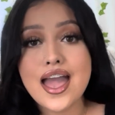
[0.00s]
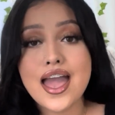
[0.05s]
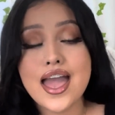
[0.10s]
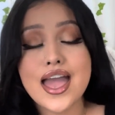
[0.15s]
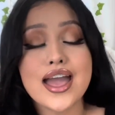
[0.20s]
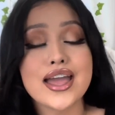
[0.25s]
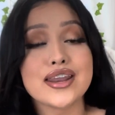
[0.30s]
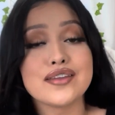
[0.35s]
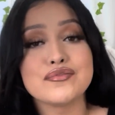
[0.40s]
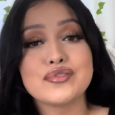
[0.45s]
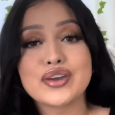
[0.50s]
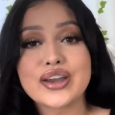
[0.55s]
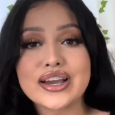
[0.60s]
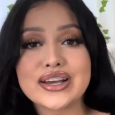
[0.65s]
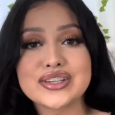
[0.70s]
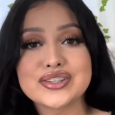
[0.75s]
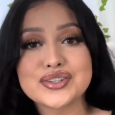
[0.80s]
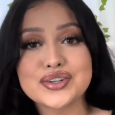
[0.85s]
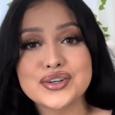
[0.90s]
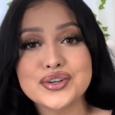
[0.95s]
And if you
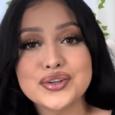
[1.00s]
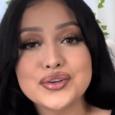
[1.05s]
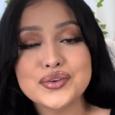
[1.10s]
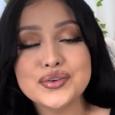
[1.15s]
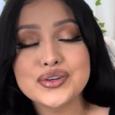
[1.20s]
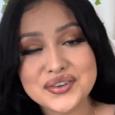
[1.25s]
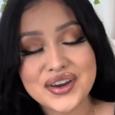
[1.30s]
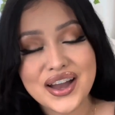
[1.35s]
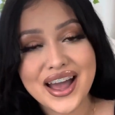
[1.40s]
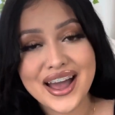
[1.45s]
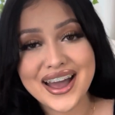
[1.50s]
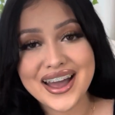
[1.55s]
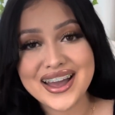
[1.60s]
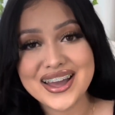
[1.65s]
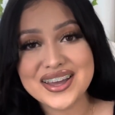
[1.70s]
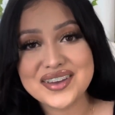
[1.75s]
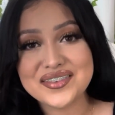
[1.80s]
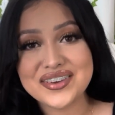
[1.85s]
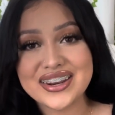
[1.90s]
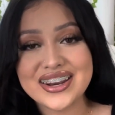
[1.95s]
guys are new, hi,
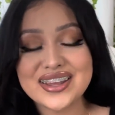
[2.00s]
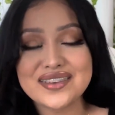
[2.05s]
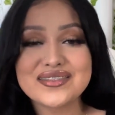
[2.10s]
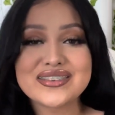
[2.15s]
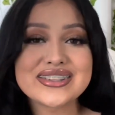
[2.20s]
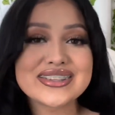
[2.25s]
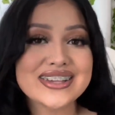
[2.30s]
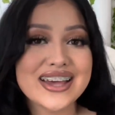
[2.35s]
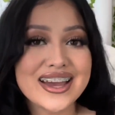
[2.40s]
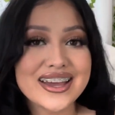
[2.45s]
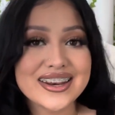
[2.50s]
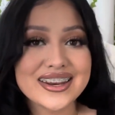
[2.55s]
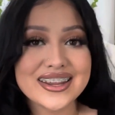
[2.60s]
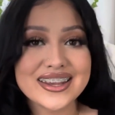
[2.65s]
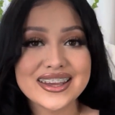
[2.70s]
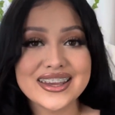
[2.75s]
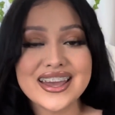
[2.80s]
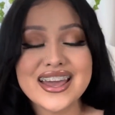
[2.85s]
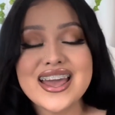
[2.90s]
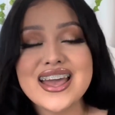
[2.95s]
my name is
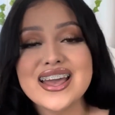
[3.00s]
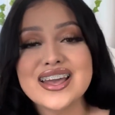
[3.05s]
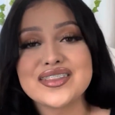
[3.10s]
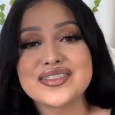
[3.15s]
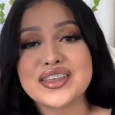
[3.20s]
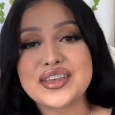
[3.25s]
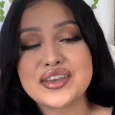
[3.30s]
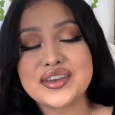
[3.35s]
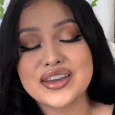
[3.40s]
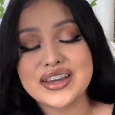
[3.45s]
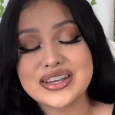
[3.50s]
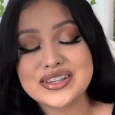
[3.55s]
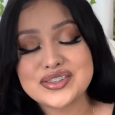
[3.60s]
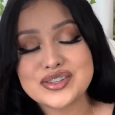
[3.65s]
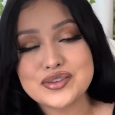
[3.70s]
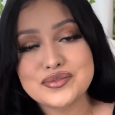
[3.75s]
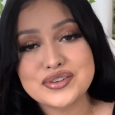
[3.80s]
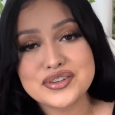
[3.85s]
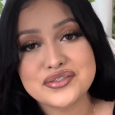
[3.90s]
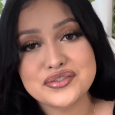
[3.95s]
Aniee. Thank you guys so
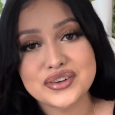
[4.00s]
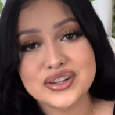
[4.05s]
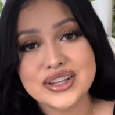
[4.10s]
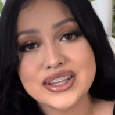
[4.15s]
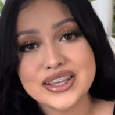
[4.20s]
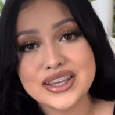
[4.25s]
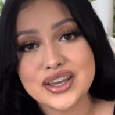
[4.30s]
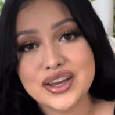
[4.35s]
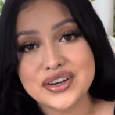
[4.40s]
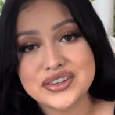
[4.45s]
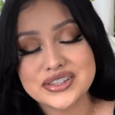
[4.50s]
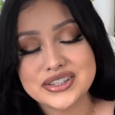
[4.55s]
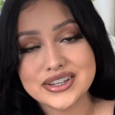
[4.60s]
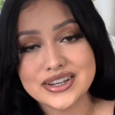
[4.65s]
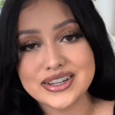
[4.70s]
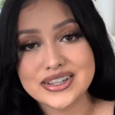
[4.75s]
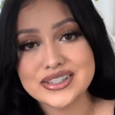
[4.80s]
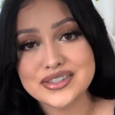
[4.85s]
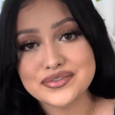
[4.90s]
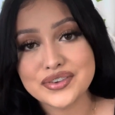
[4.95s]
much for clicking on
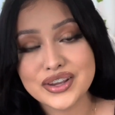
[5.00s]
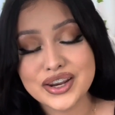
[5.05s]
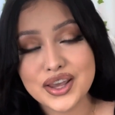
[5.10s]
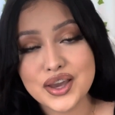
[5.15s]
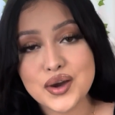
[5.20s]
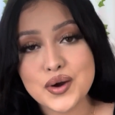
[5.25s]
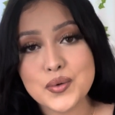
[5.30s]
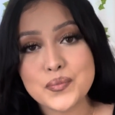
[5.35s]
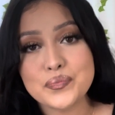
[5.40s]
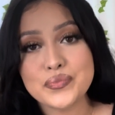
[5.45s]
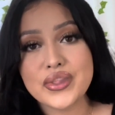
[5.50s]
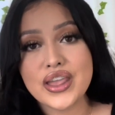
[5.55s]
today's video.